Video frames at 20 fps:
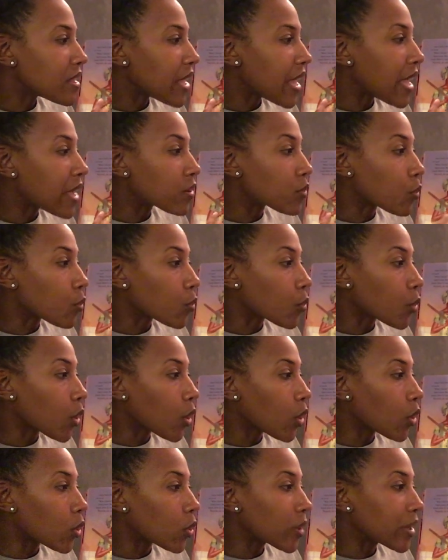And
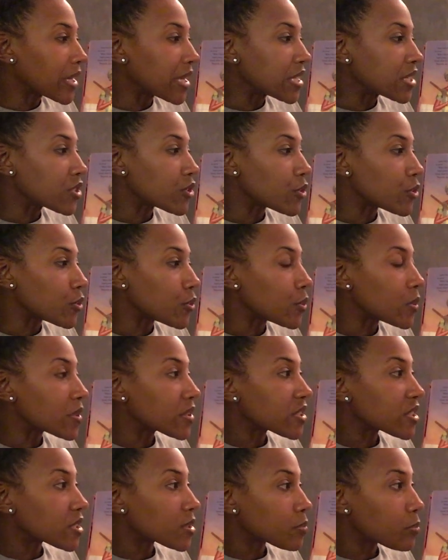roll into
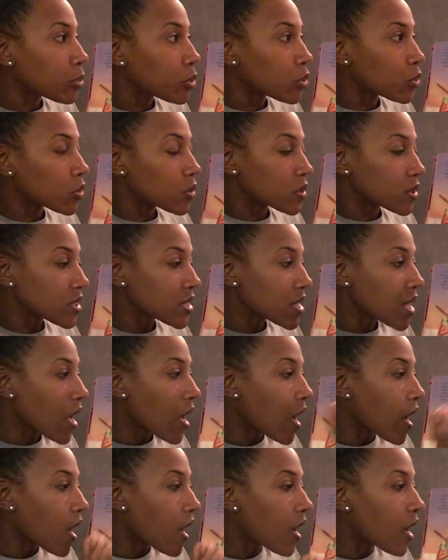spools
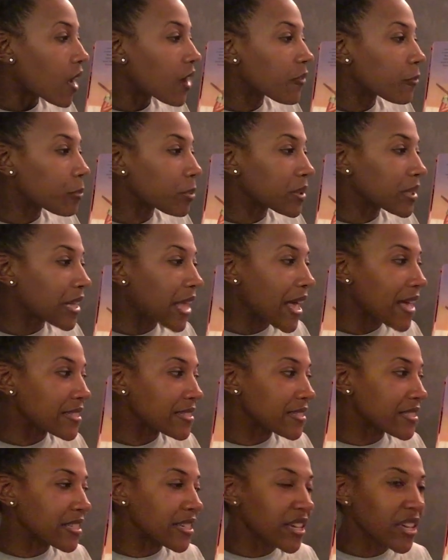of
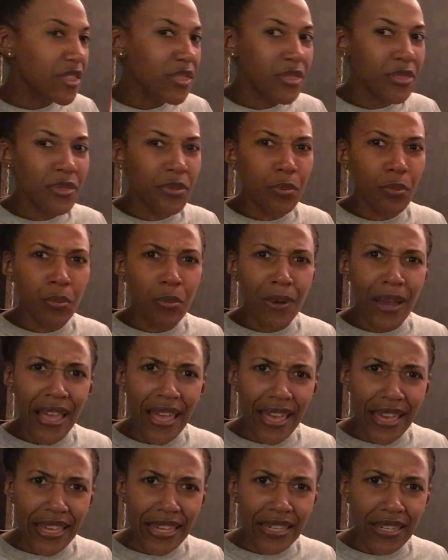plastic
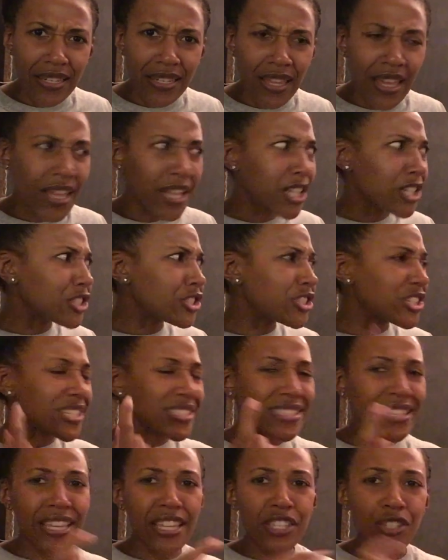thread.
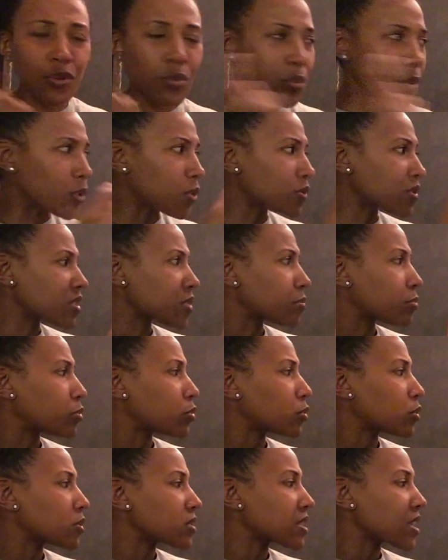Just like you roll
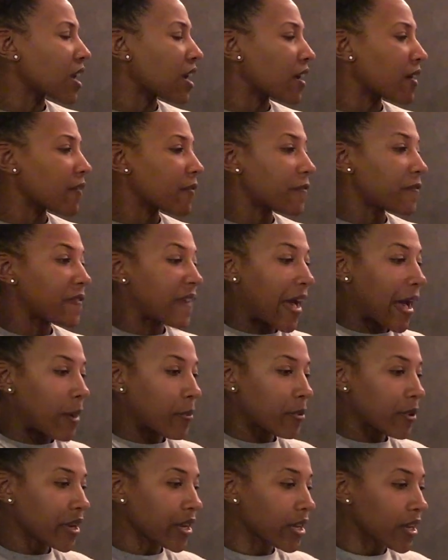spools of
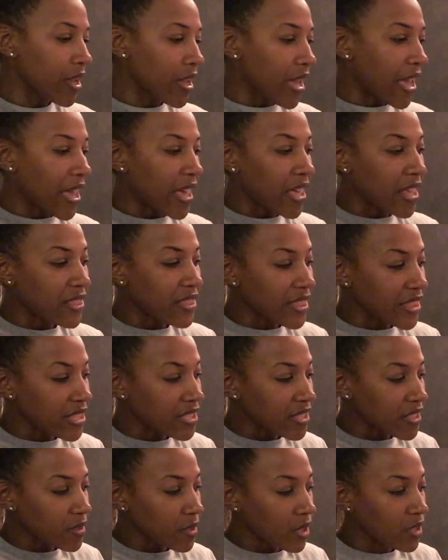fabric, and this
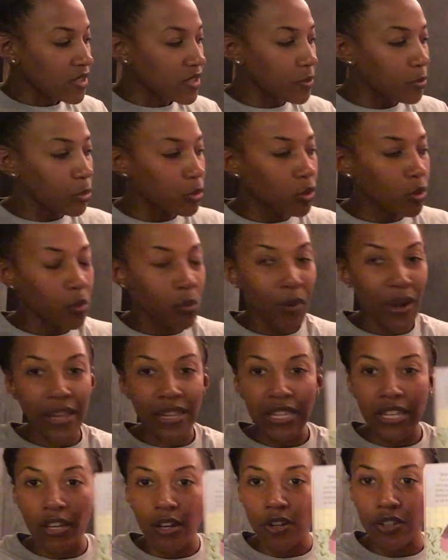is a spool right
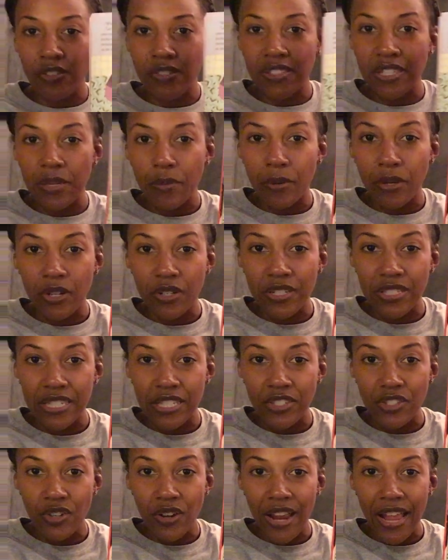here. You see what her
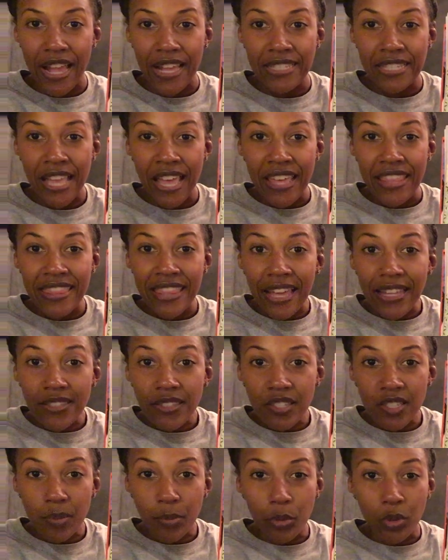sister has? That's
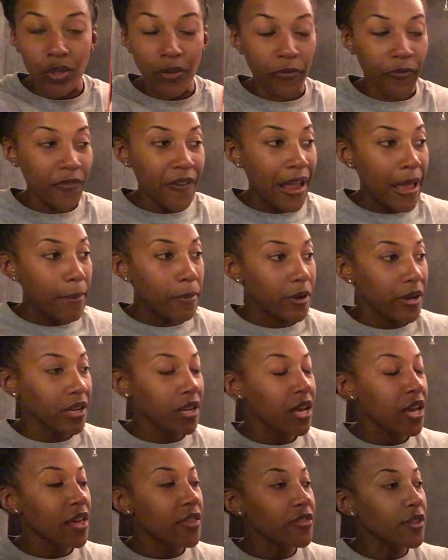a spool of fabric.
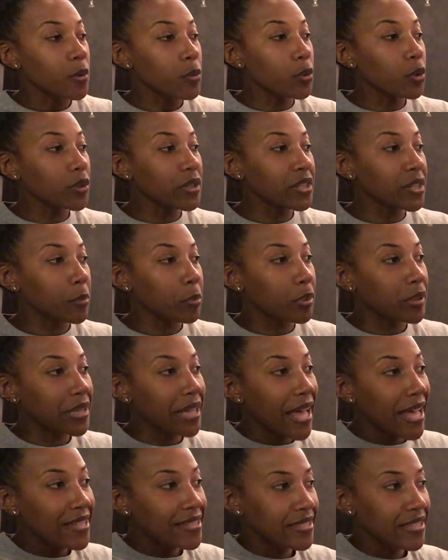They're rolling the
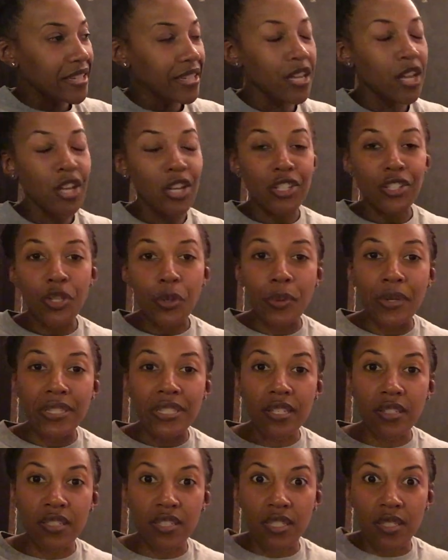plastic, so
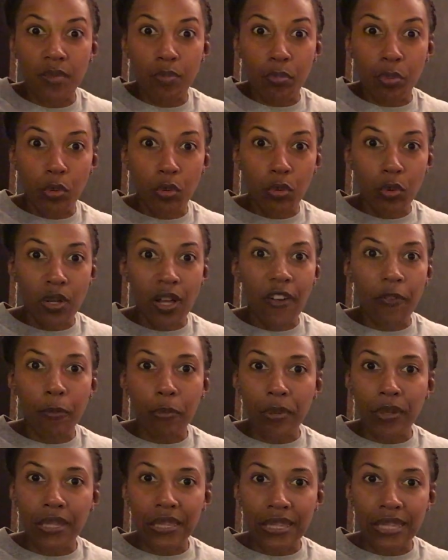it's a spool of
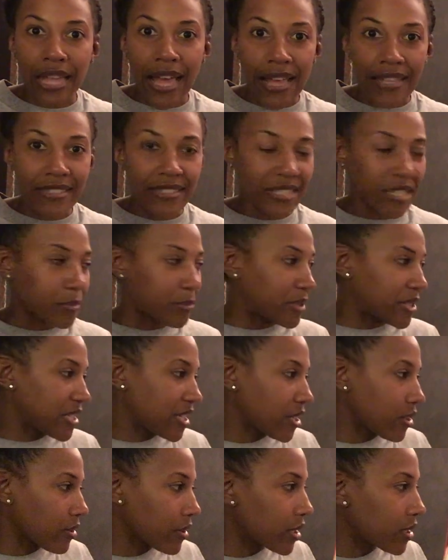plastic
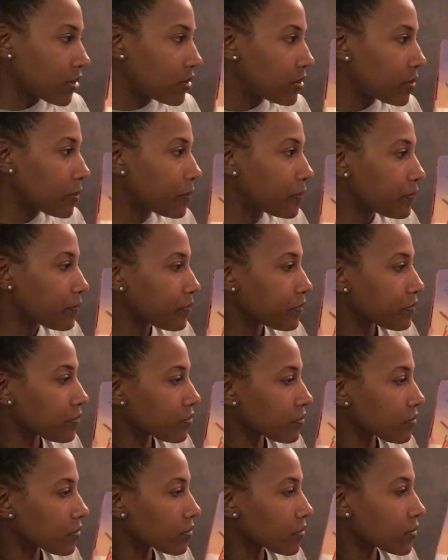material.
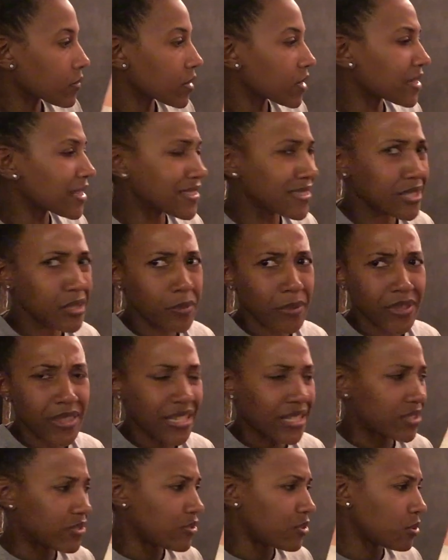Let's see what
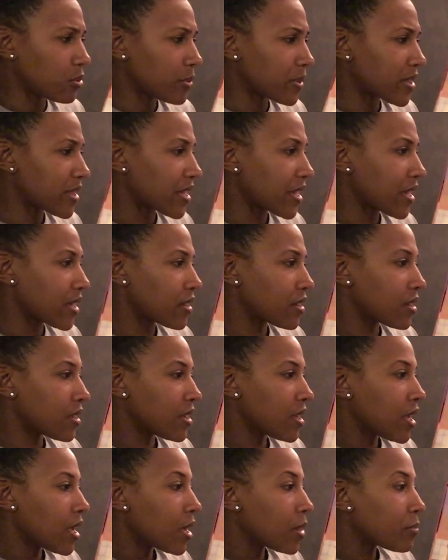they do with it.
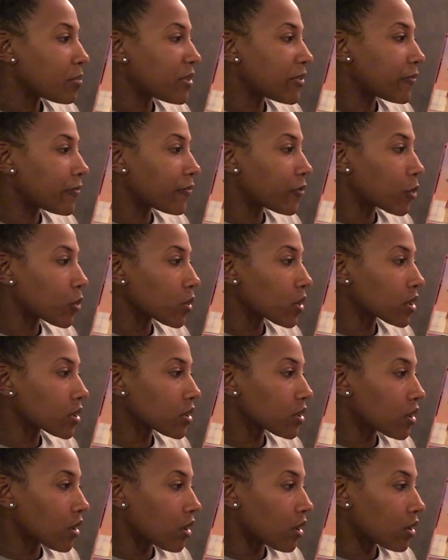Before
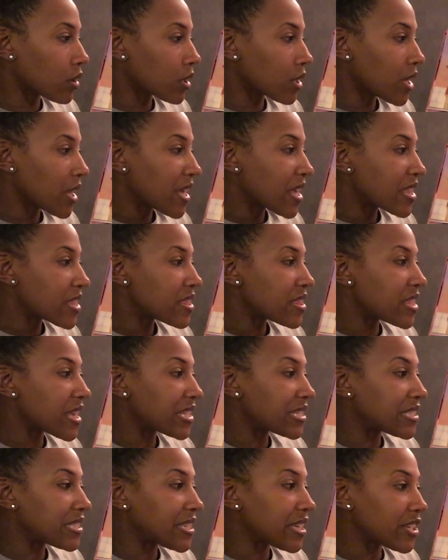long, they
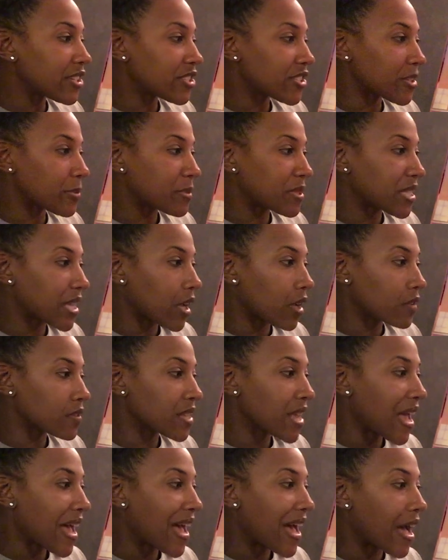teach themselves
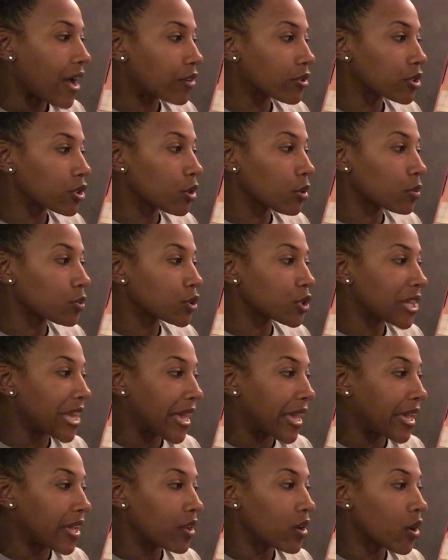how to
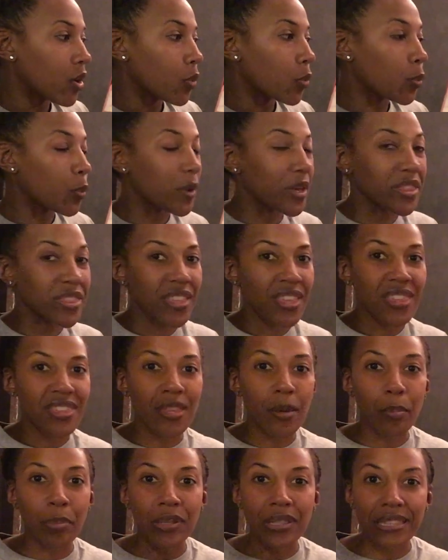crochet with
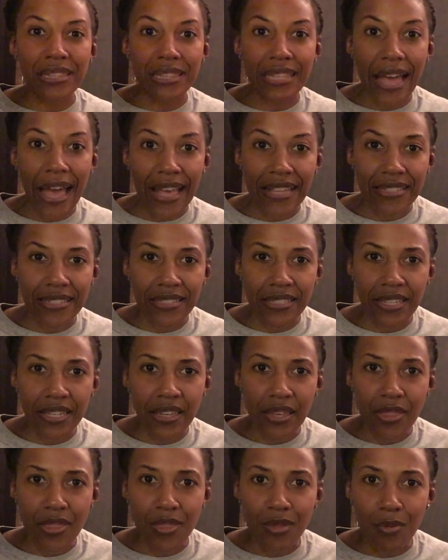the plastic
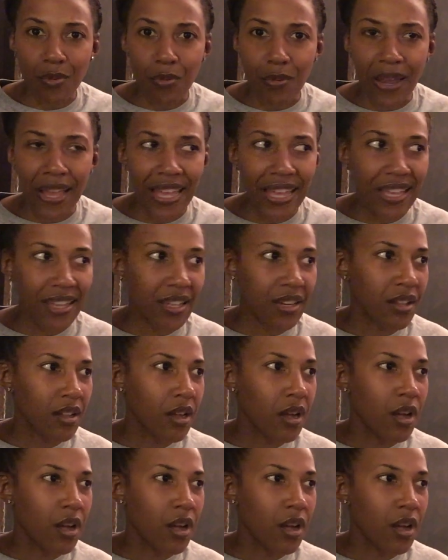thread.